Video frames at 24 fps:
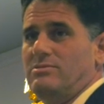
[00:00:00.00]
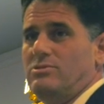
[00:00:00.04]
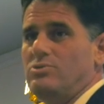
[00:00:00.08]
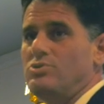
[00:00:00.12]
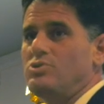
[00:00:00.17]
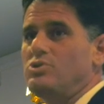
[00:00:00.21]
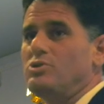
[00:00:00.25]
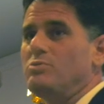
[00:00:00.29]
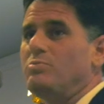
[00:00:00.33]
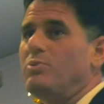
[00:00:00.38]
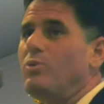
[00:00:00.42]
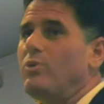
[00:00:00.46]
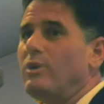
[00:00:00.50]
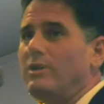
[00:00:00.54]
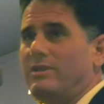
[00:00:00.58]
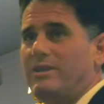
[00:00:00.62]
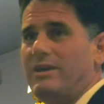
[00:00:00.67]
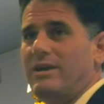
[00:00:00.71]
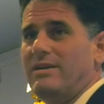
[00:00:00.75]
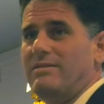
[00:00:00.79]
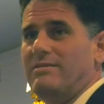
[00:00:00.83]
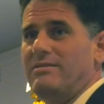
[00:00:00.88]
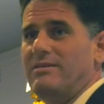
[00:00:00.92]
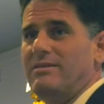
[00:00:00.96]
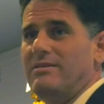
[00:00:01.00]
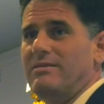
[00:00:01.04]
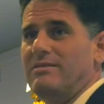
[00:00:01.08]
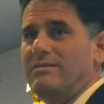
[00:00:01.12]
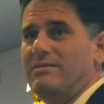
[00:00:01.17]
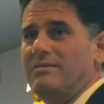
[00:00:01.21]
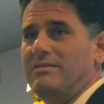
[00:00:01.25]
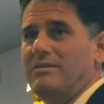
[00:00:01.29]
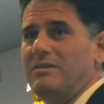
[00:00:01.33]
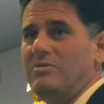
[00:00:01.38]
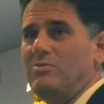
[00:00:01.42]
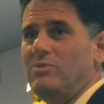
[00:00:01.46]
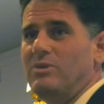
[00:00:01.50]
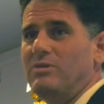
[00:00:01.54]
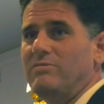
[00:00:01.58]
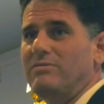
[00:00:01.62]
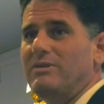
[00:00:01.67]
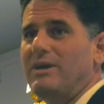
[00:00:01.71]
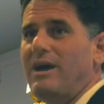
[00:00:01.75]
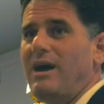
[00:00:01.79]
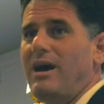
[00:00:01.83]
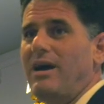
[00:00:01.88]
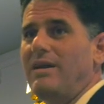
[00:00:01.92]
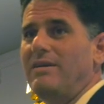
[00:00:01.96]
to support that deal and would
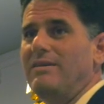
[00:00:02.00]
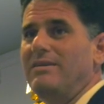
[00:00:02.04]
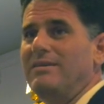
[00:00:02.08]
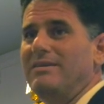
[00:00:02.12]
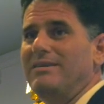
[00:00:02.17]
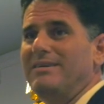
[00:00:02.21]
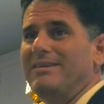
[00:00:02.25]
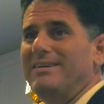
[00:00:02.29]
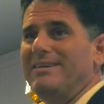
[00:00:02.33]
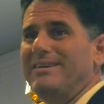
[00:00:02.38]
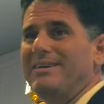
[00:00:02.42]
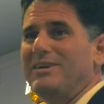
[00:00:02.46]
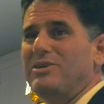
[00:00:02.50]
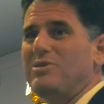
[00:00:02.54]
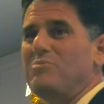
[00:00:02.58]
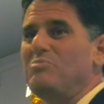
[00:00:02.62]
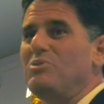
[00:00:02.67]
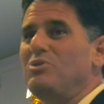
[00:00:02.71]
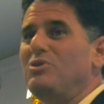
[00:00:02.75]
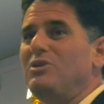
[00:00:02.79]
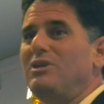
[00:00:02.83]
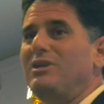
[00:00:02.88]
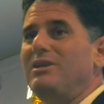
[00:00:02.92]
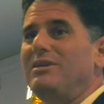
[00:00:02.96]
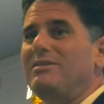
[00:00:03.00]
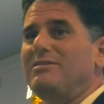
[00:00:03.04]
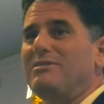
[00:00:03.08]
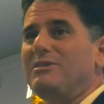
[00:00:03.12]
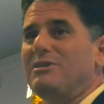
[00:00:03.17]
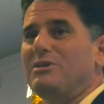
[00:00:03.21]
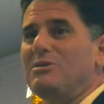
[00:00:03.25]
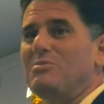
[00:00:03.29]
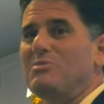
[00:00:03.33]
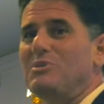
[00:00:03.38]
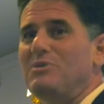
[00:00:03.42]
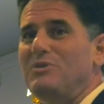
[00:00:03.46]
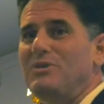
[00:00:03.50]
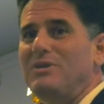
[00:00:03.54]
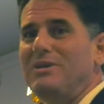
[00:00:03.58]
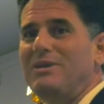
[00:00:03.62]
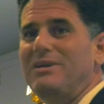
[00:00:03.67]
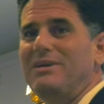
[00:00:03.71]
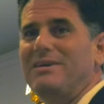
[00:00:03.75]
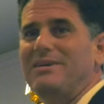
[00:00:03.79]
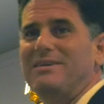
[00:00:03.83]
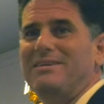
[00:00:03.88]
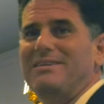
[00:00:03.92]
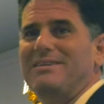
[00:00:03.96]
have gone community to
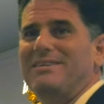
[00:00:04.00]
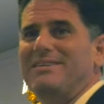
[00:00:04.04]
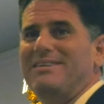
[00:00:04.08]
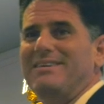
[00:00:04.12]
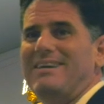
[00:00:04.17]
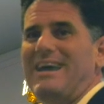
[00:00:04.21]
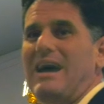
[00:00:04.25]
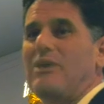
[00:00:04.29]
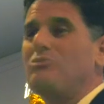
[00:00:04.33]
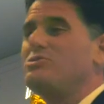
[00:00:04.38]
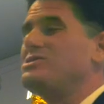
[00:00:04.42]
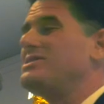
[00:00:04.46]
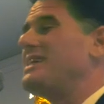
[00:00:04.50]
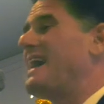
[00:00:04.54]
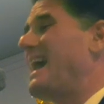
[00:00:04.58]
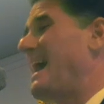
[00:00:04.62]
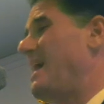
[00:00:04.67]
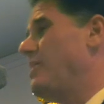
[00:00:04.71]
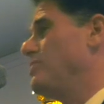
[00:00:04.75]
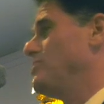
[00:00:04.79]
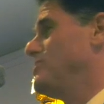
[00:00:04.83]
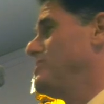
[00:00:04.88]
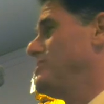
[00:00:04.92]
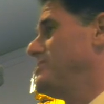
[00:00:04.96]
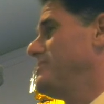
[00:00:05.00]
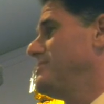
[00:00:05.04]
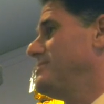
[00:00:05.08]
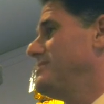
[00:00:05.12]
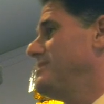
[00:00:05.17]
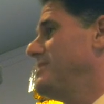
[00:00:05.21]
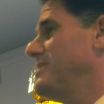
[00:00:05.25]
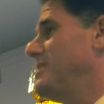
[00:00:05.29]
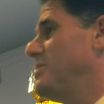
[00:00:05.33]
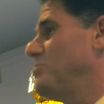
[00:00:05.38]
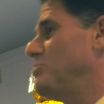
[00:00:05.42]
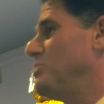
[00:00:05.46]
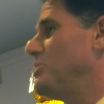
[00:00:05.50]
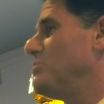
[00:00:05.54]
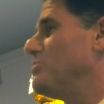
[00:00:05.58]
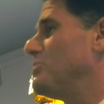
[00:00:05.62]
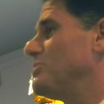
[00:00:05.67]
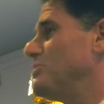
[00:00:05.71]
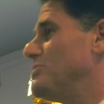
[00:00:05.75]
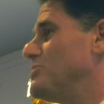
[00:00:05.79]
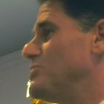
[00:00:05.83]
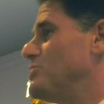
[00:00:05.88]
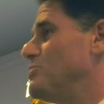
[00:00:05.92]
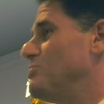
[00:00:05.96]
community, house to house to get
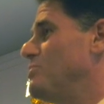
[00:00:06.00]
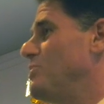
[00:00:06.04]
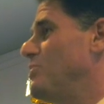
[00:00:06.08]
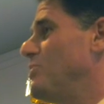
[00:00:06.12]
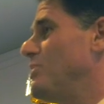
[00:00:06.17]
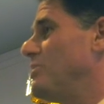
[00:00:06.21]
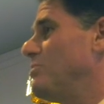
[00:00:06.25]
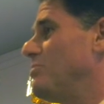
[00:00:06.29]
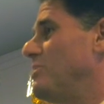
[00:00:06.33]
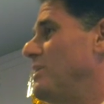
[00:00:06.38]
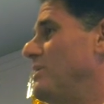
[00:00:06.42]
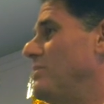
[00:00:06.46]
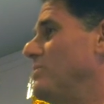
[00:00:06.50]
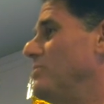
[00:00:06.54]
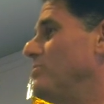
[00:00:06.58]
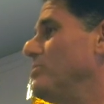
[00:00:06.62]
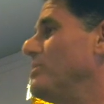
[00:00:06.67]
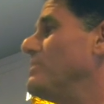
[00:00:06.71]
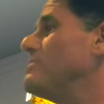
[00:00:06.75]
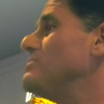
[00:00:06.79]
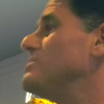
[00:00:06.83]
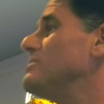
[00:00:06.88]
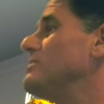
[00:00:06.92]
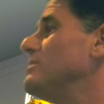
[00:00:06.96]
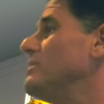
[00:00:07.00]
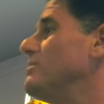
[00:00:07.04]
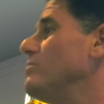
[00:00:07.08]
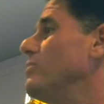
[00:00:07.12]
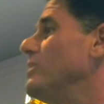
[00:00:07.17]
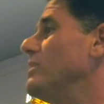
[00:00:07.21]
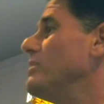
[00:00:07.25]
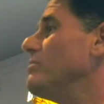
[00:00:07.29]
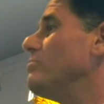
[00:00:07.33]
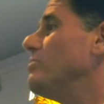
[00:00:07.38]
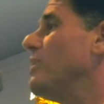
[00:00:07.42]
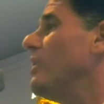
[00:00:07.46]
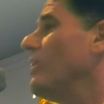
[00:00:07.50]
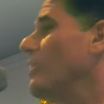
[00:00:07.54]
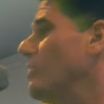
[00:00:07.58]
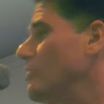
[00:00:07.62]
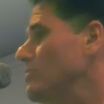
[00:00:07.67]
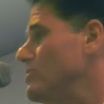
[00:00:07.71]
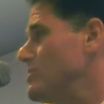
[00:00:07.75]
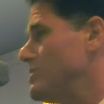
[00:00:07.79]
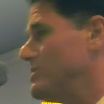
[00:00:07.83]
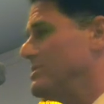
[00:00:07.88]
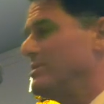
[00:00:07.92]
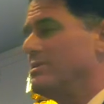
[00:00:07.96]
people to support it. By the reason that we
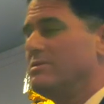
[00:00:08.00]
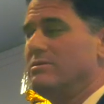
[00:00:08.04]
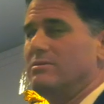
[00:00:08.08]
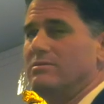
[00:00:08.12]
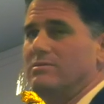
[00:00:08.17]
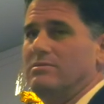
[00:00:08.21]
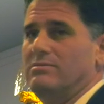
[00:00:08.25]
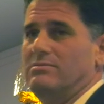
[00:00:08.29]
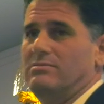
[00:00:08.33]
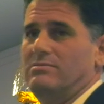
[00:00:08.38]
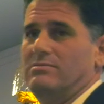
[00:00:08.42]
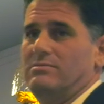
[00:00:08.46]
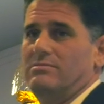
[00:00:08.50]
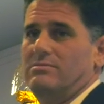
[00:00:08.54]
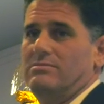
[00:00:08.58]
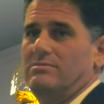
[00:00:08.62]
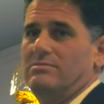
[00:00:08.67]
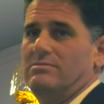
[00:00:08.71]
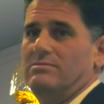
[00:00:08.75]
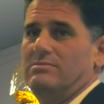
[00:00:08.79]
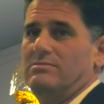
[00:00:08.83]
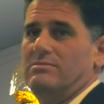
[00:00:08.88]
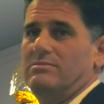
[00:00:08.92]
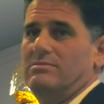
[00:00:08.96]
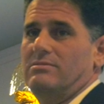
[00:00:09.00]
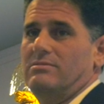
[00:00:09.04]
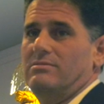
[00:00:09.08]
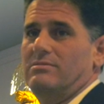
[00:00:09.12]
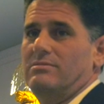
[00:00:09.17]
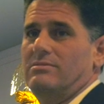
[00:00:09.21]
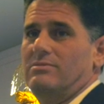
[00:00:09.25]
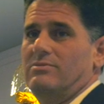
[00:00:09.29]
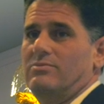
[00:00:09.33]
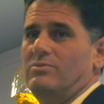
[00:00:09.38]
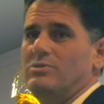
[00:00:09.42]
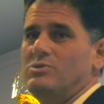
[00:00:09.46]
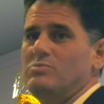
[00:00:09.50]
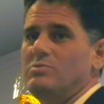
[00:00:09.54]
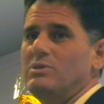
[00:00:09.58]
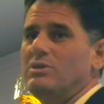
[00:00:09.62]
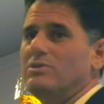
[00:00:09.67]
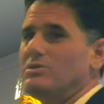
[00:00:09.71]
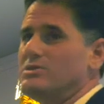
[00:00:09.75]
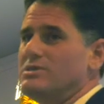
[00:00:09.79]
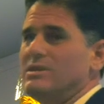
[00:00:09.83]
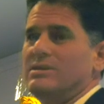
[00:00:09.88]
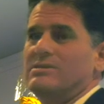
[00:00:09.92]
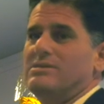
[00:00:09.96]
opposed it was
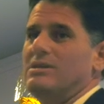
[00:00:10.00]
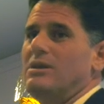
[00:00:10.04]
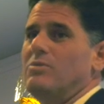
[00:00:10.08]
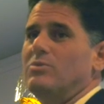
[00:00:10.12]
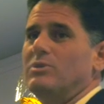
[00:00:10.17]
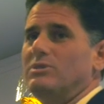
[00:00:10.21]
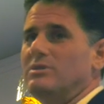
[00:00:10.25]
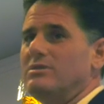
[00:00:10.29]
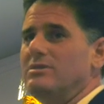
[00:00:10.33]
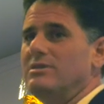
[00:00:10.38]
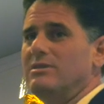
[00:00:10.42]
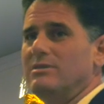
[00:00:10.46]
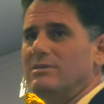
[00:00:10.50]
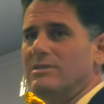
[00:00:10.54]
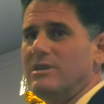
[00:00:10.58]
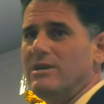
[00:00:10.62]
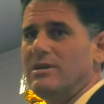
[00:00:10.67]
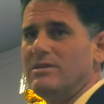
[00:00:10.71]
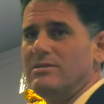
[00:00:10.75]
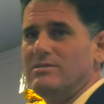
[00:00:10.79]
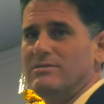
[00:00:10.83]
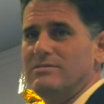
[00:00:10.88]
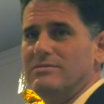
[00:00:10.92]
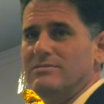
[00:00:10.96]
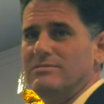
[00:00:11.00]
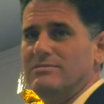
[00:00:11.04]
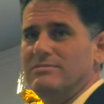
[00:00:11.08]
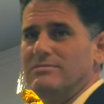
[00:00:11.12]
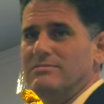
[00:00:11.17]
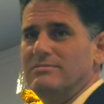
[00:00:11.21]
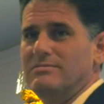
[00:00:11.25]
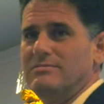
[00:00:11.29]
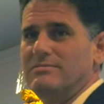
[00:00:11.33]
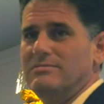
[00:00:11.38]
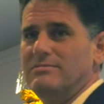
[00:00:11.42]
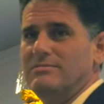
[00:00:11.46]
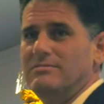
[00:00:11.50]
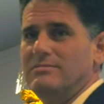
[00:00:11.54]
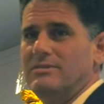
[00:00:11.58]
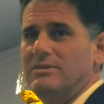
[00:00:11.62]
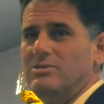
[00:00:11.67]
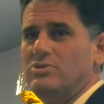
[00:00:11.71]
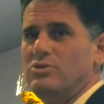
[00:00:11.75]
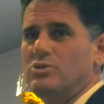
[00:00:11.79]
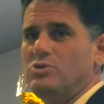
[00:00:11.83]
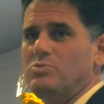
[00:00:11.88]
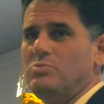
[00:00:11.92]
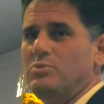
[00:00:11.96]
because that's not what the deal does.
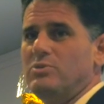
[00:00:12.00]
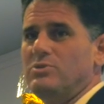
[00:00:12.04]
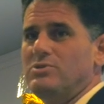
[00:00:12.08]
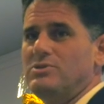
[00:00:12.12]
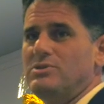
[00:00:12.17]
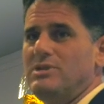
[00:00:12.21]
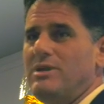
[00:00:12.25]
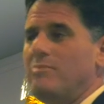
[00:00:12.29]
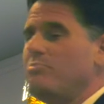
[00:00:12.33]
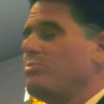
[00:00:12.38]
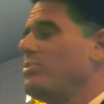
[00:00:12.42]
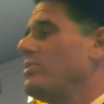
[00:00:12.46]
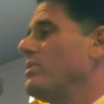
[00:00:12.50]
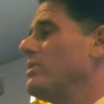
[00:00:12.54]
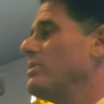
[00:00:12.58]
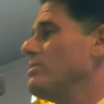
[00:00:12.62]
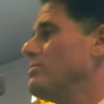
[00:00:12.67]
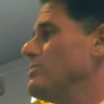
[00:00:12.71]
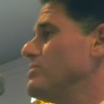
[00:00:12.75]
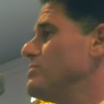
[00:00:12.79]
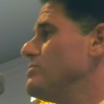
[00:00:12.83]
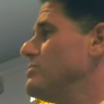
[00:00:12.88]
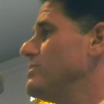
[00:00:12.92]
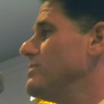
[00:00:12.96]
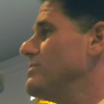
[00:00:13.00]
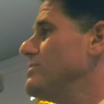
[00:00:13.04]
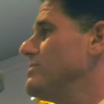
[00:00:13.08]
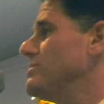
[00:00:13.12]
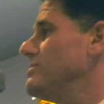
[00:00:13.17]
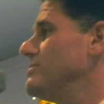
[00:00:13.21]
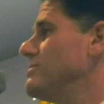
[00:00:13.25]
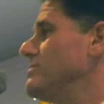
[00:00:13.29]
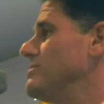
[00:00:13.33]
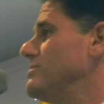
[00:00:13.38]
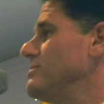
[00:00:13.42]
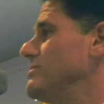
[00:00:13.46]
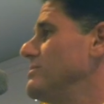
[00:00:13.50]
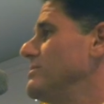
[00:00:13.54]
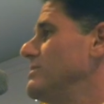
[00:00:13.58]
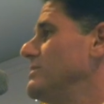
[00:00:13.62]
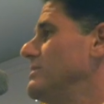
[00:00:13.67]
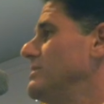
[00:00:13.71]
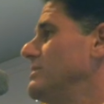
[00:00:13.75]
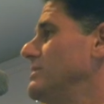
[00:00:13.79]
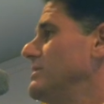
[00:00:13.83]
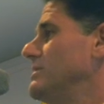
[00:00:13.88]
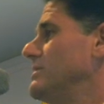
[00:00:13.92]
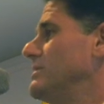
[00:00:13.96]
It just puts temporary restrictions
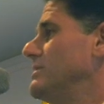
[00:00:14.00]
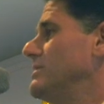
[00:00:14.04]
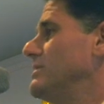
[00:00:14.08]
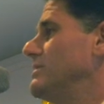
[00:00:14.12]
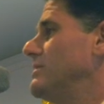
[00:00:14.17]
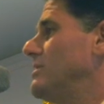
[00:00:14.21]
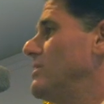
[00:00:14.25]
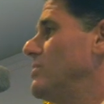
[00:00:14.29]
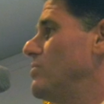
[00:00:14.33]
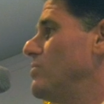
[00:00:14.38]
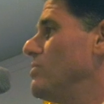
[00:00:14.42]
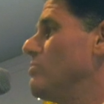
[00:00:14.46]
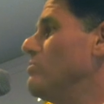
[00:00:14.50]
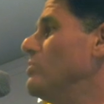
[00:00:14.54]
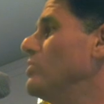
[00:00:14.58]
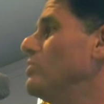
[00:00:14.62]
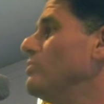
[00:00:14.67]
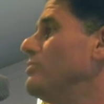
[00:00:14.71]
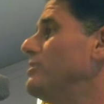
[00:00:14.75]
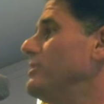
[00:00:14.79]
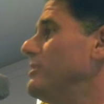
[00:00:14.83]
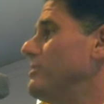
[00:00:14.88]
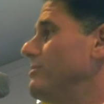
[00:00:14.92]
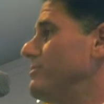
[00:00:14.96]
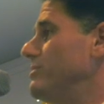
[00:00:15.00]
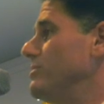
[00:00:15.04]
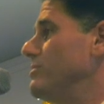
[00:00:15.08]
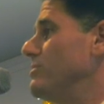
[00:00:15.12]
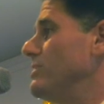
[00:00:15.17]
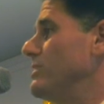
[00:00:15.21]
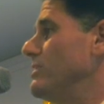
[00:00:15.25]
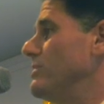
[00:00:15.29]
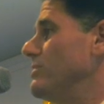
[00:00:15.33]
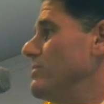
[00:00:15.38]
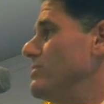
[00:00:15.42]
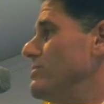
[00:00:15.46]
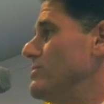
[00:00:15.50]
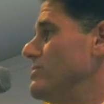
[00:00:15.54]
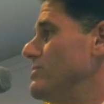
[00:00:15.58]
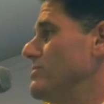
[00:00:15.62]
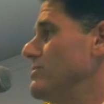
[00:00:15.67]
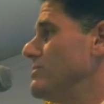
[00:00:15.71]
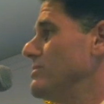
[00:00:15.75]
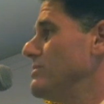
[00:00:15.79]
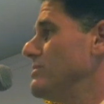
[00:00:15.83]
they were removed in a few years.